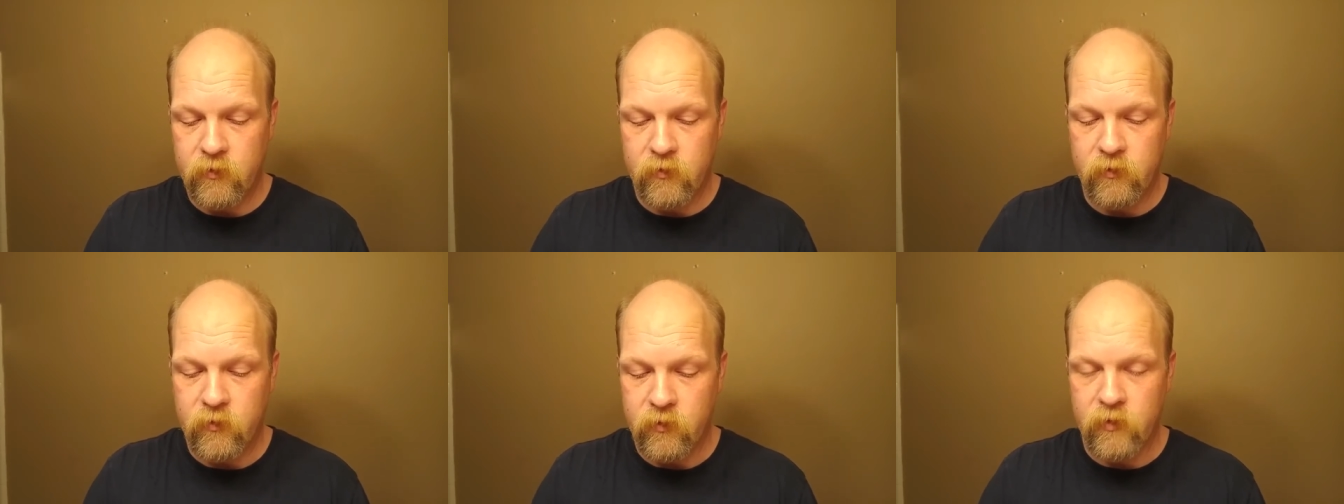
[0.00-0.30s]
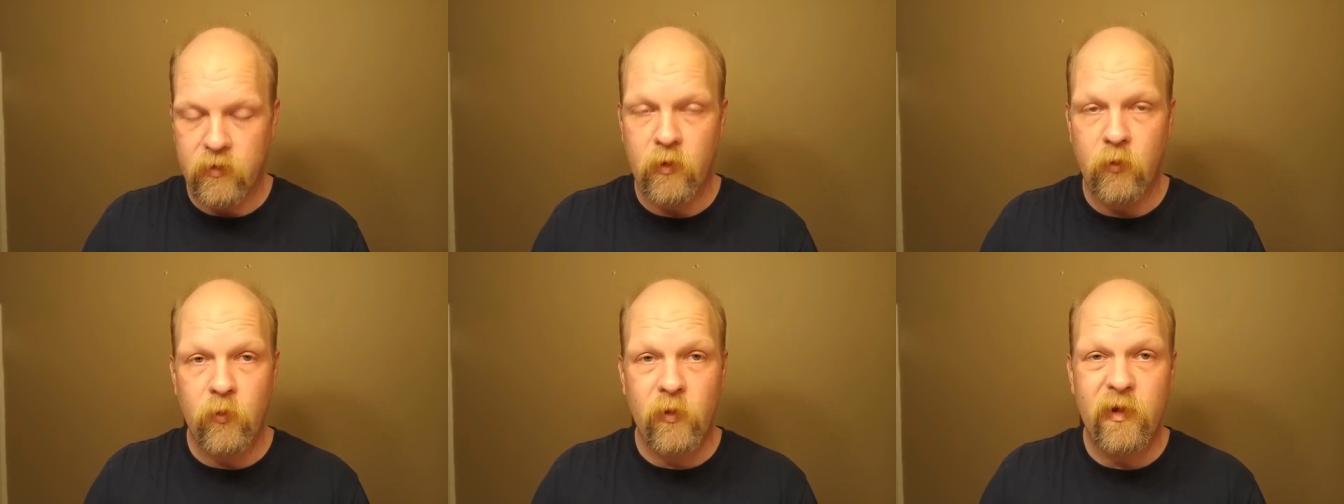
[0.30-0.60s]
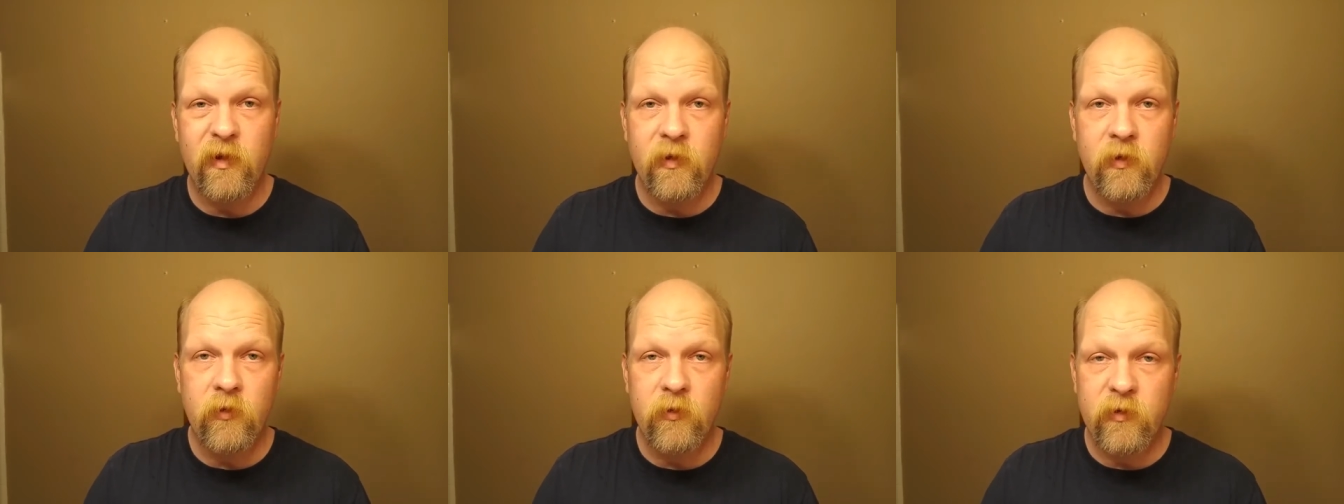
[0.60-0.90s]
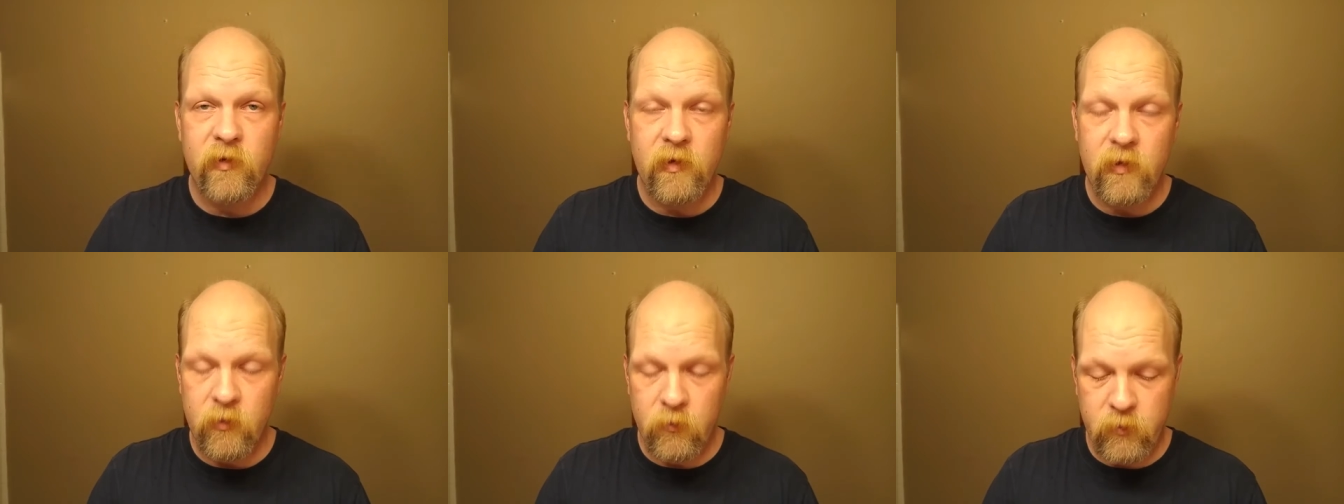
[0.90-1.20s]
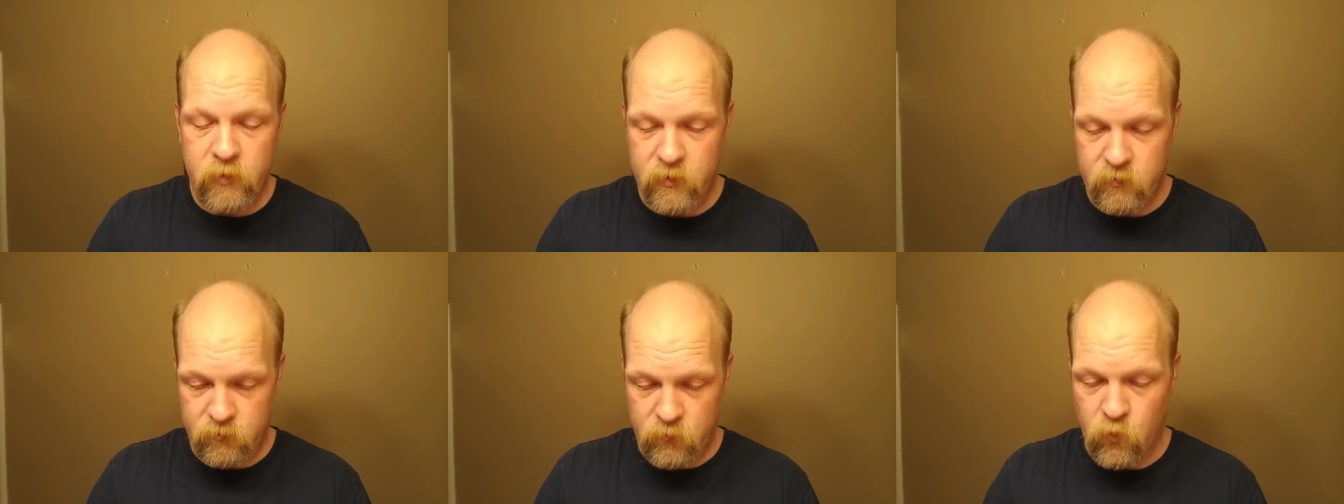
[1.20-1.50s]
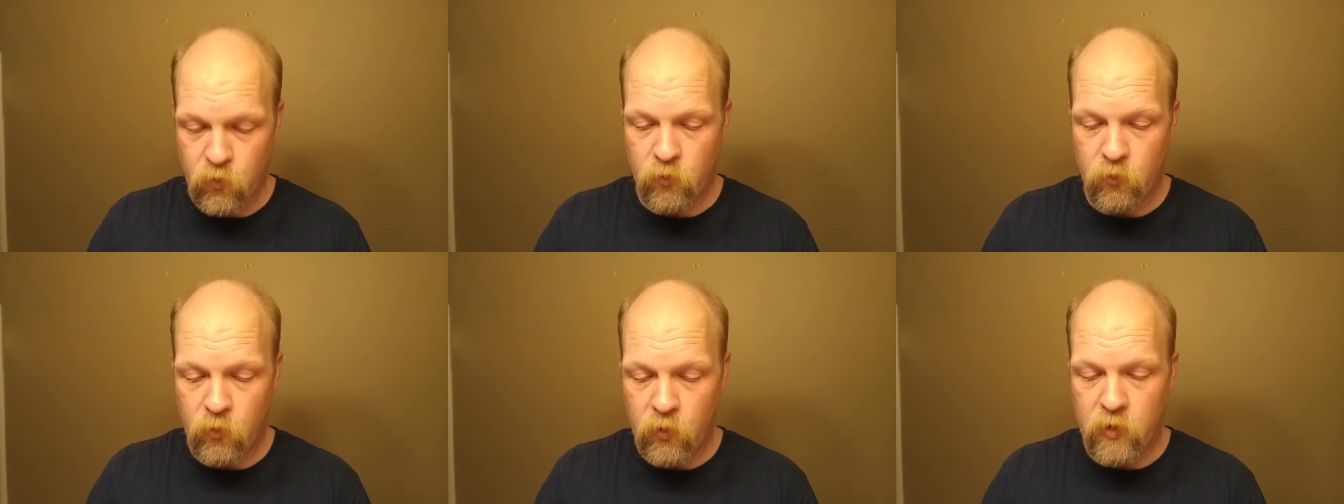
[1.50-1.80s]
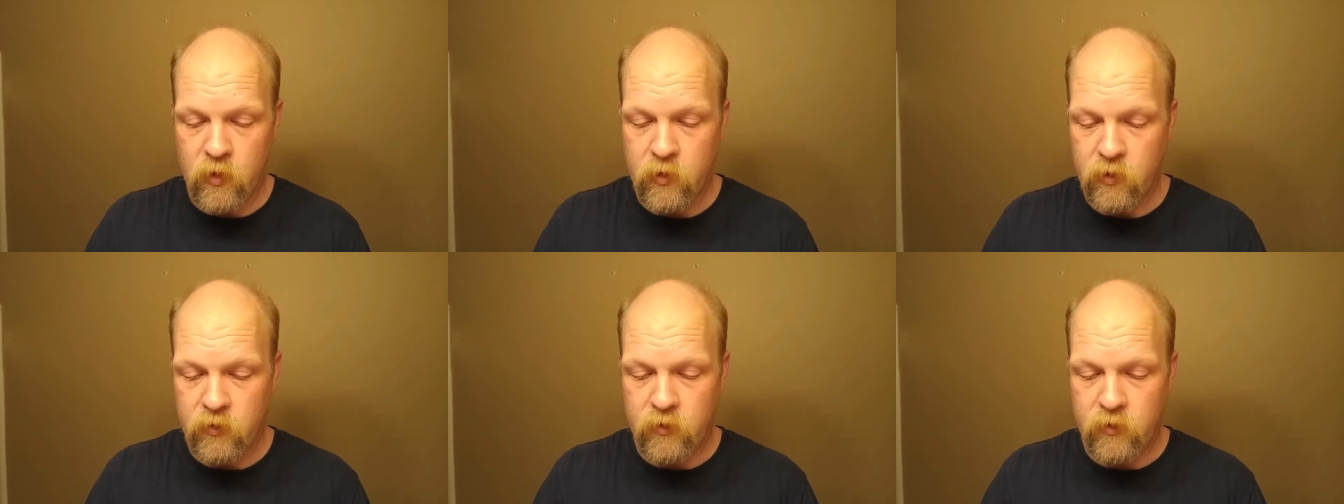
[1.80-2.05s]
You're going to want to use a little bit more water